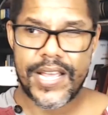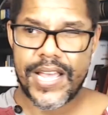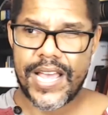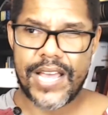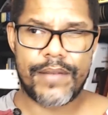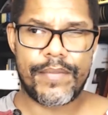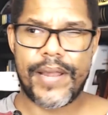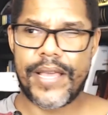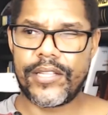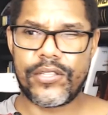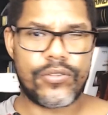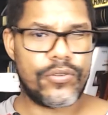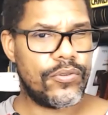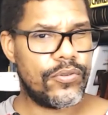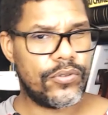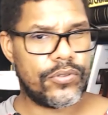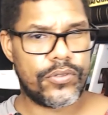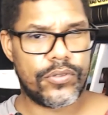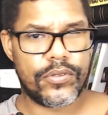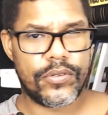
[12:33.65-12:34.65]
I'm like,
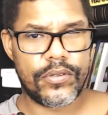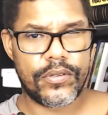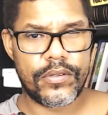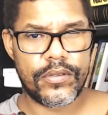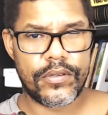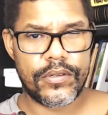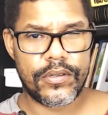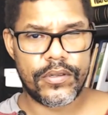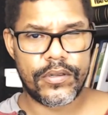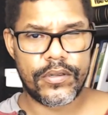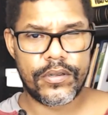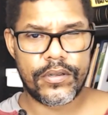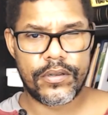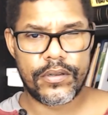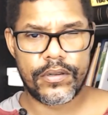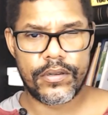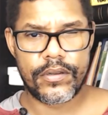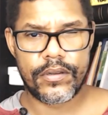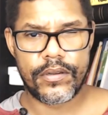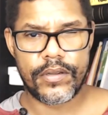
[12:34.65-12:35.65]
dude,
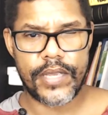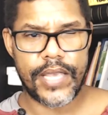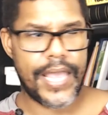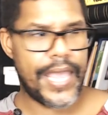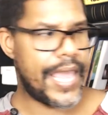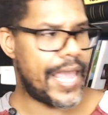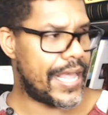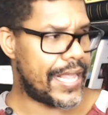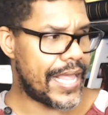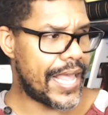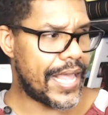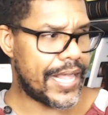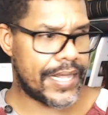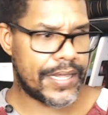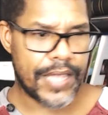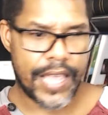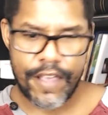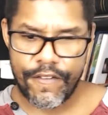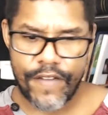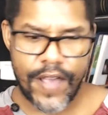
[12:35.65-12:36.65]

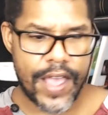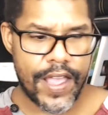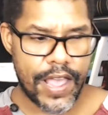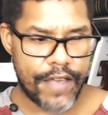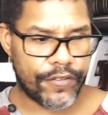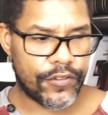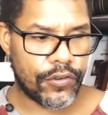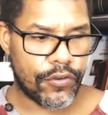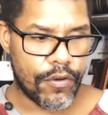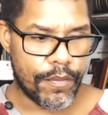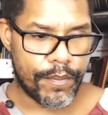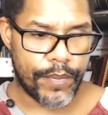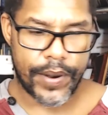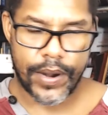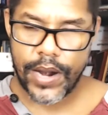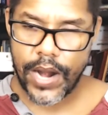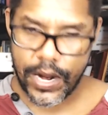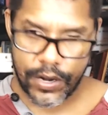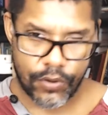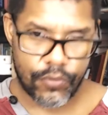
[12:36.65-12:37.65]
if I have to
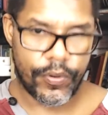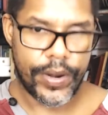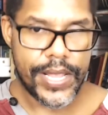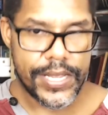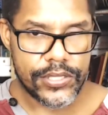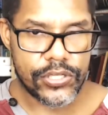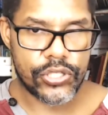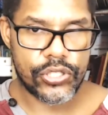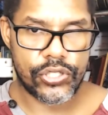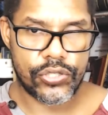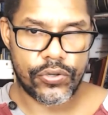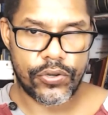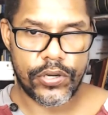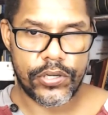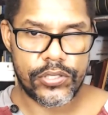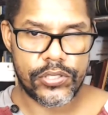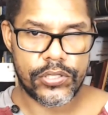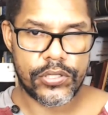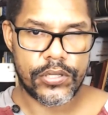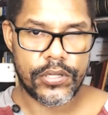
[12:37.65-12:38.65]
compare a crazy
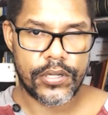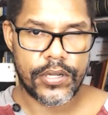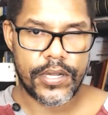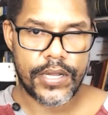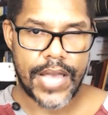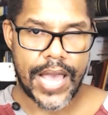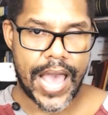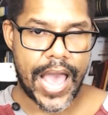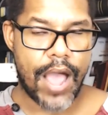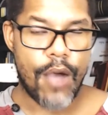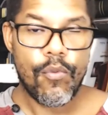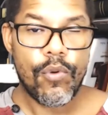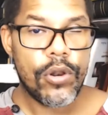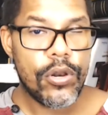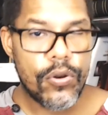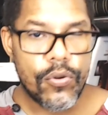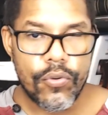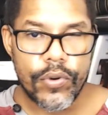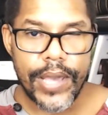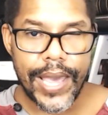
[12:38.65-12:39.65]
church, I will
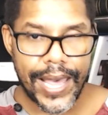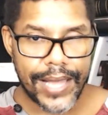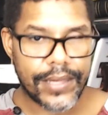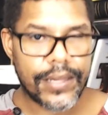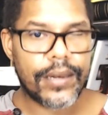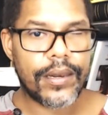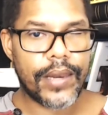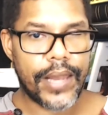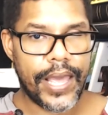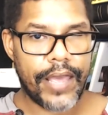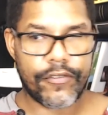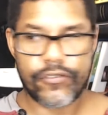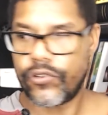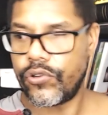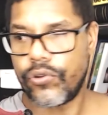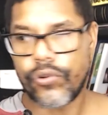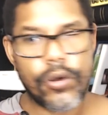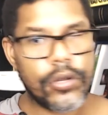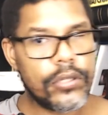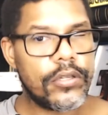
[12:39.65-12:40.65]
look at the left,
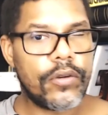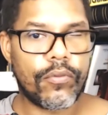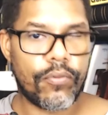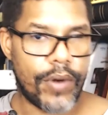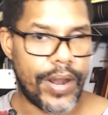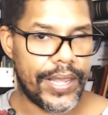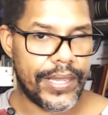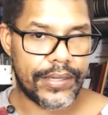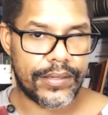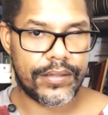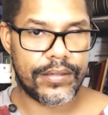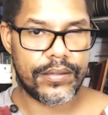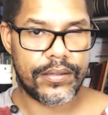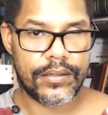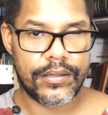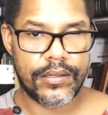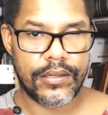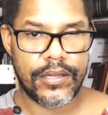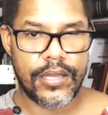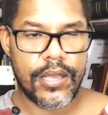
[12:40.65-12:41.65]
not the right.
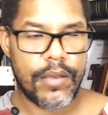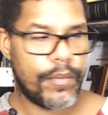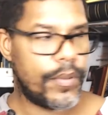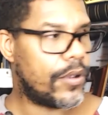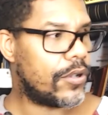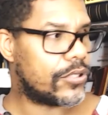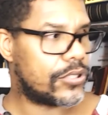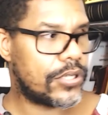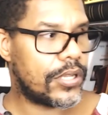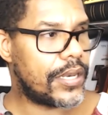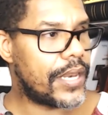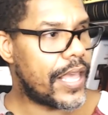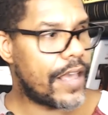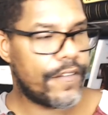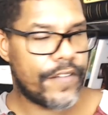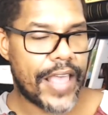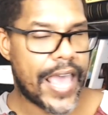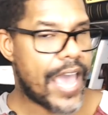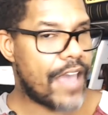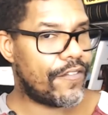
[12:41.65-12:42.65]
Because the
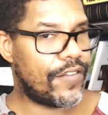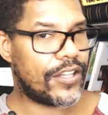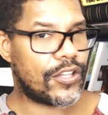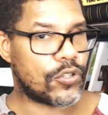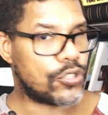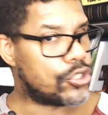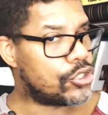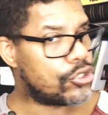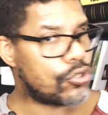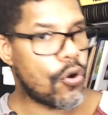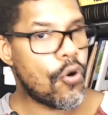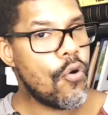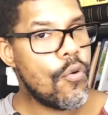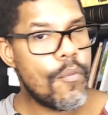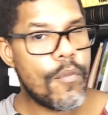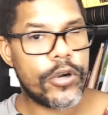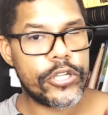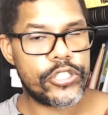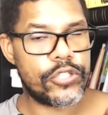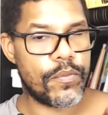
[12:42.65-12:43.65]
left have it so
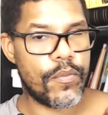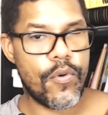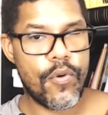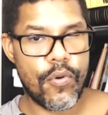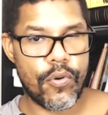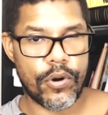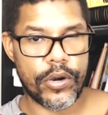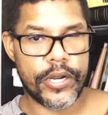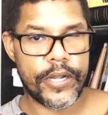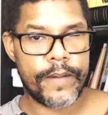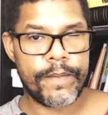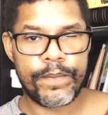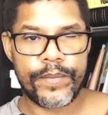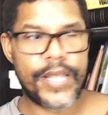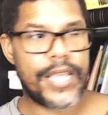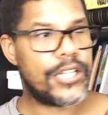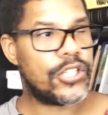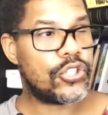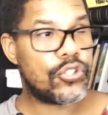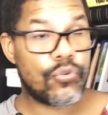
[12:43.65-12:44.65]
much more.
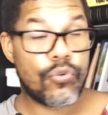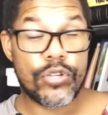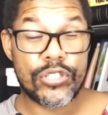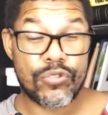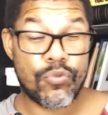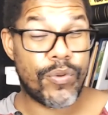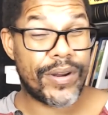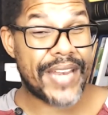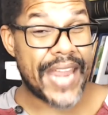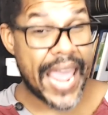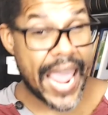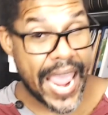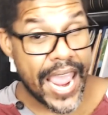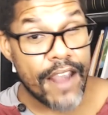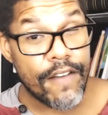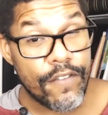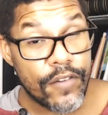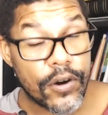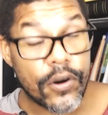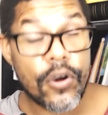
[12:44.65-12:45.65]
They trust
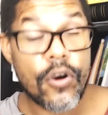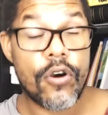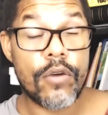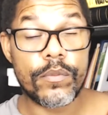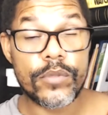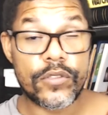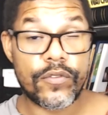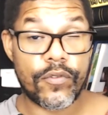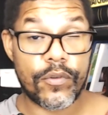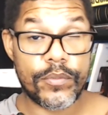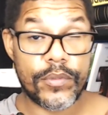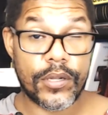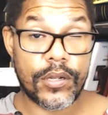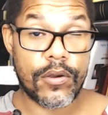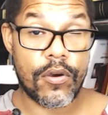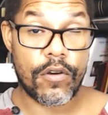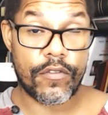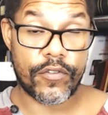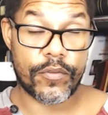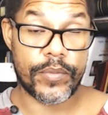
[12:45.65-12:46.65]
whatever comes from the
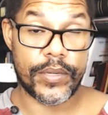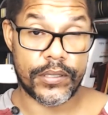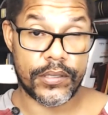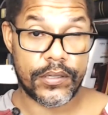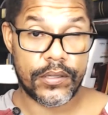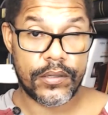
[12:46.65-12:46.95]
government.